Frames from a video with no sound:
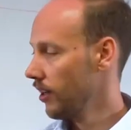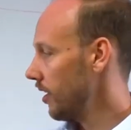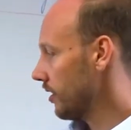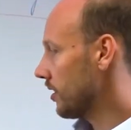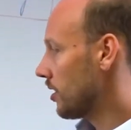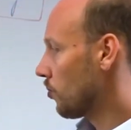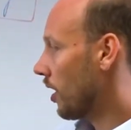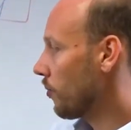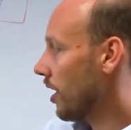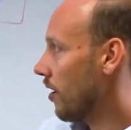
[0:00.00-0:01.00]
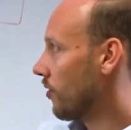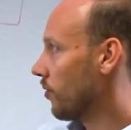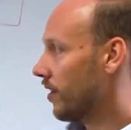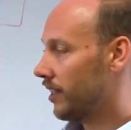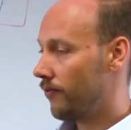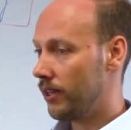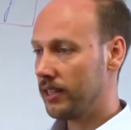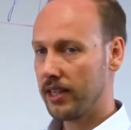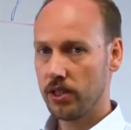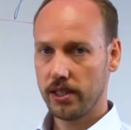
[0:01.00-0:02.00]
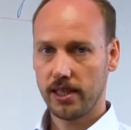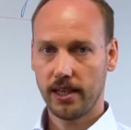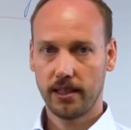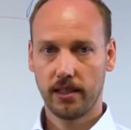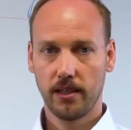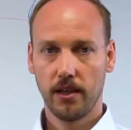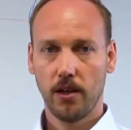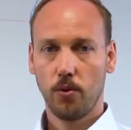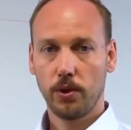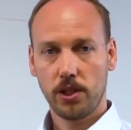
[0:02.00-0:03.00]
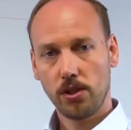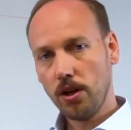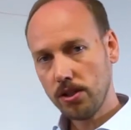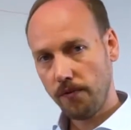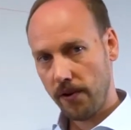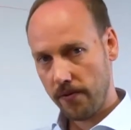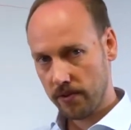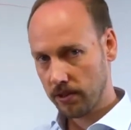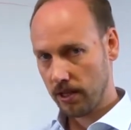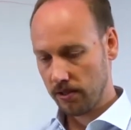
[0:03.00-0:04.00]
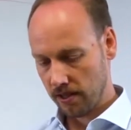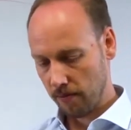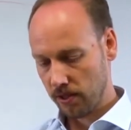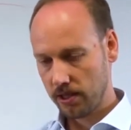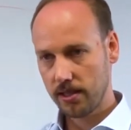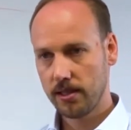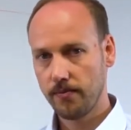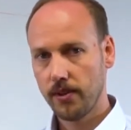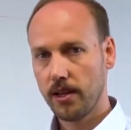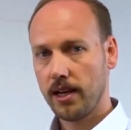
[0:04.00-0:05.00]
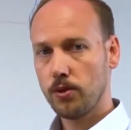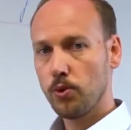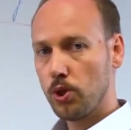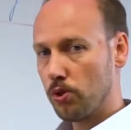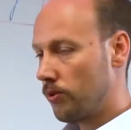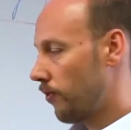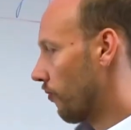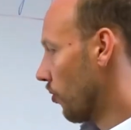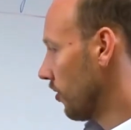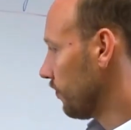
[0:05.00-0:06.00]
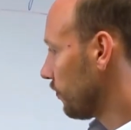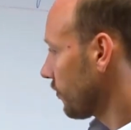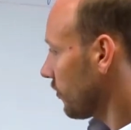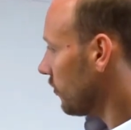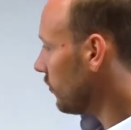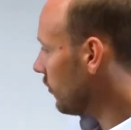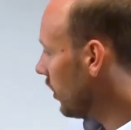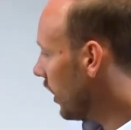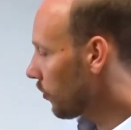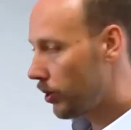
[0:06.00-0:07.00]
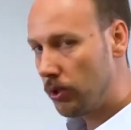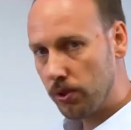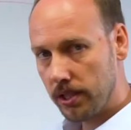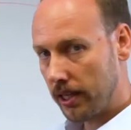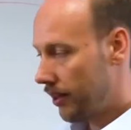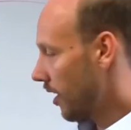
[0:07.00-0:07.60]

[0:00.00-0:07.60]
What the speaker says: And this is why we have our validation set, which is also 500,000 images, as we chose it before. And we use that